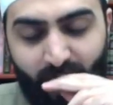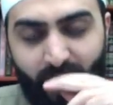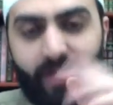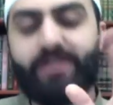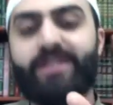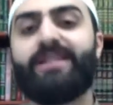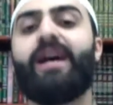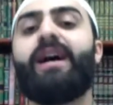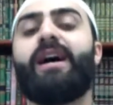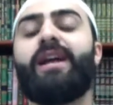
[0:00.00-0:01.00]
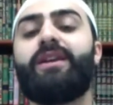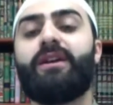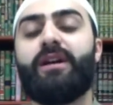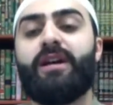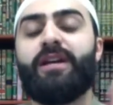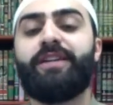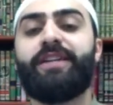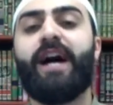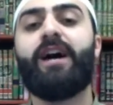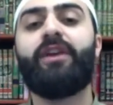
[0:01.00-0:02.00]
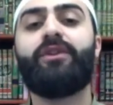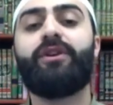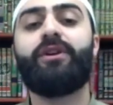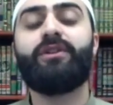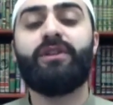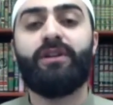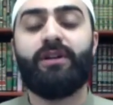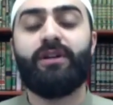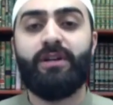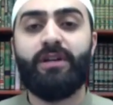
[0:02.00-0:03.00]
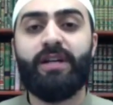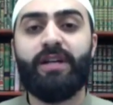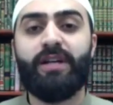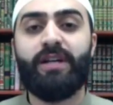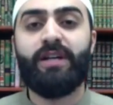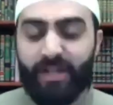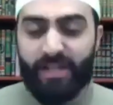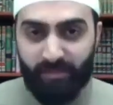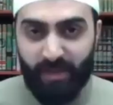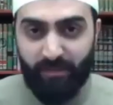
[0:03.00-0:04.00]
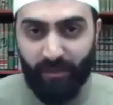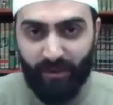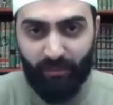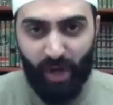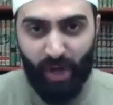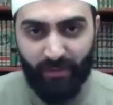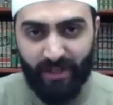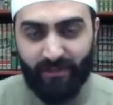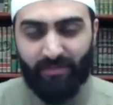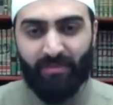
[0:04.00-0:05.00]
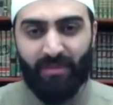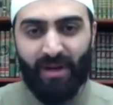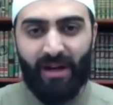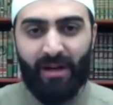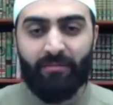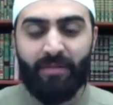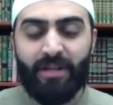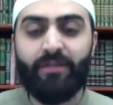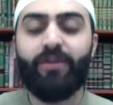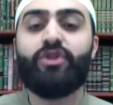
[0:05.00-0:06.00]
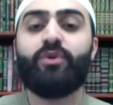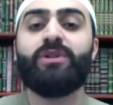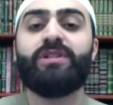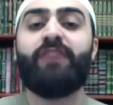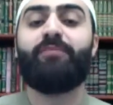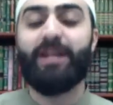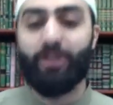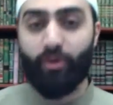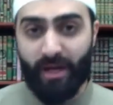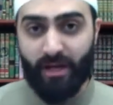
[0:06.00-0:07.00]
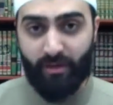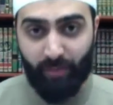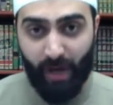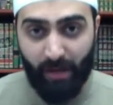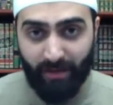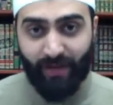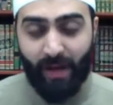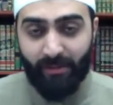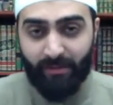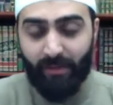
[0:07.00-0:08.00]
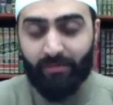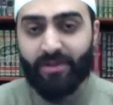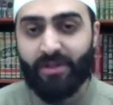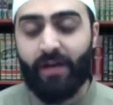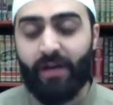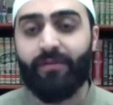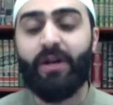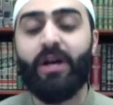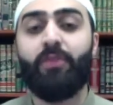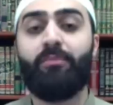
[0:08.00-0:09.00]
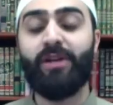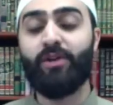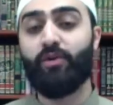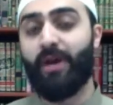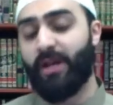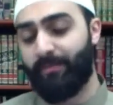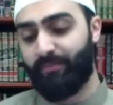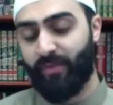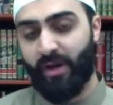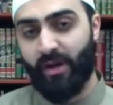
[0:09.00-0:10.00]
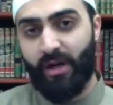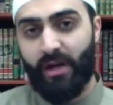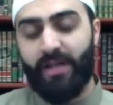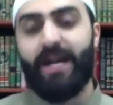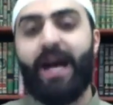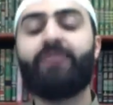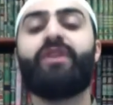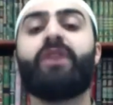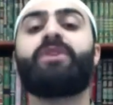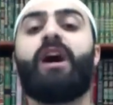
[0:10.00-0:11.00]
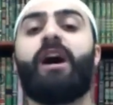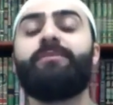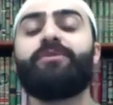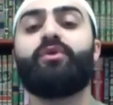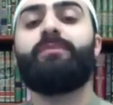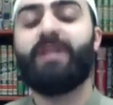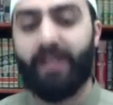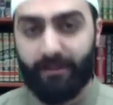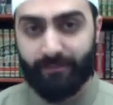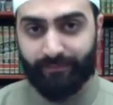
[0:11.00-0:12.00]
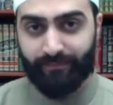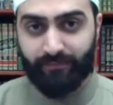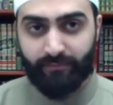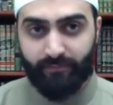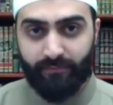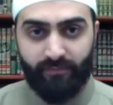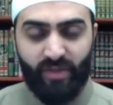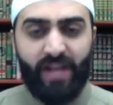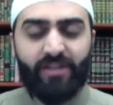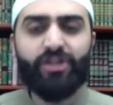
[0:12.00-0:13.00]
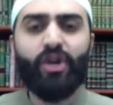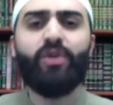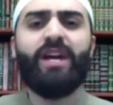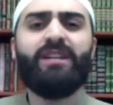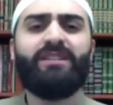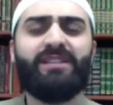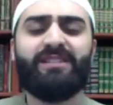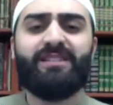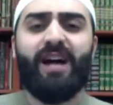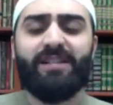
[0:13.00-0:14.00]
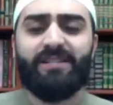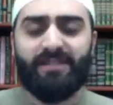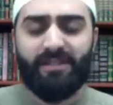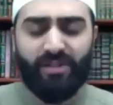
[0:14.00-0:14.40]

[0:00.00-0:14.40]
It is said he gathered his people, the prominent individuals of Bani Umayyah, the prominent family members of Bani Umayyah. He had them come to a meeting. And so they discuss